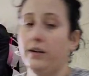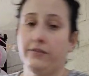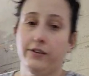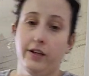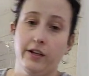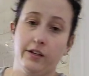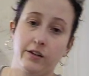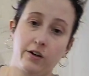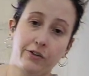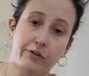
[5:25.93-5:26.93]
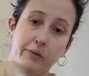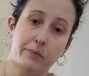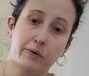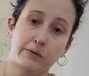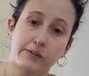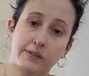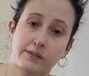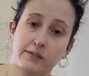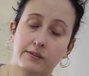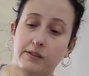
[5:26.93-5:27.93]
I've taken all 3 boas,
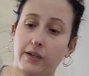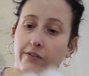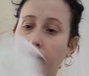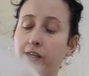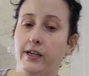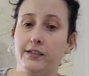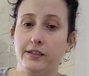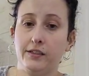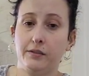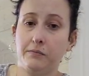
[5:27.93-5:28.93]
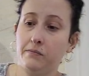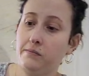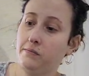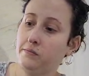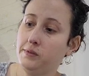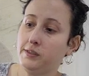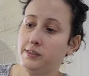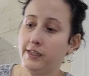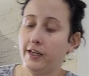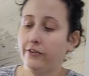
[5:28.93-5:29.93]
I've connected them
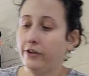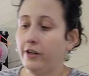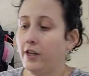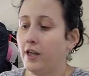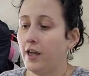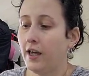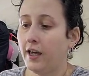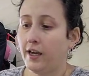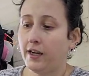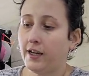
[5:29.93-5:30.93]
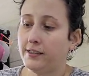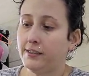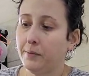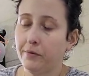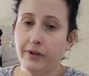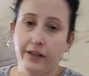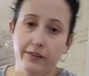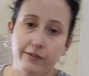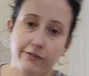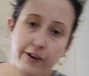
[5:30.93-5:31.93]
together, and I separate
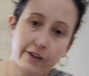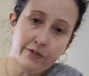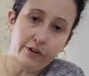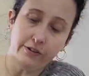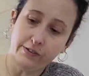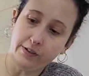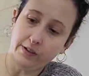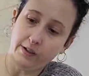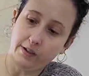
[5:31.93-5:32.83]
the feathers